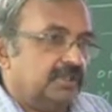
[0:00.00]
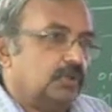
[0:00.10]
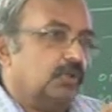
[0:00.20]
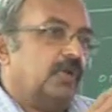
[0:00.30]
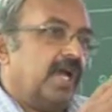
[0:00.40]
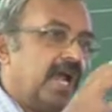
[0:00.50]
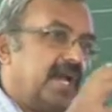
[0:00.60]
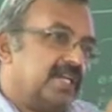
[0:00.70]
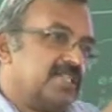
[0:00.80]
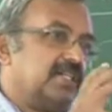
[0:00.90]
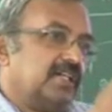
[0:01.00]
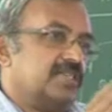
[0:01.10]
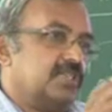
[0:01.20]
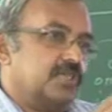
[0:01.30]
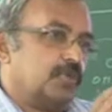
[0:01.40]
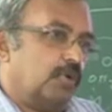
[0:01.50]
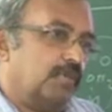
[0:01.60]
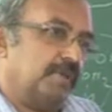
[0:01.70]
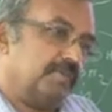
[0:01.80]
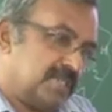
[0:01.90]
So Anderson clusters
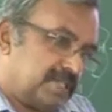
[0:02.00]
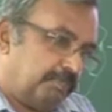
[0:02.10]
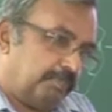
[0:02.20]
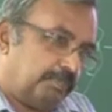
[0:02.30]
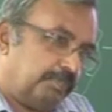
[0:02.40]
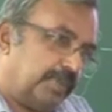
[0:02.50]
chromium is a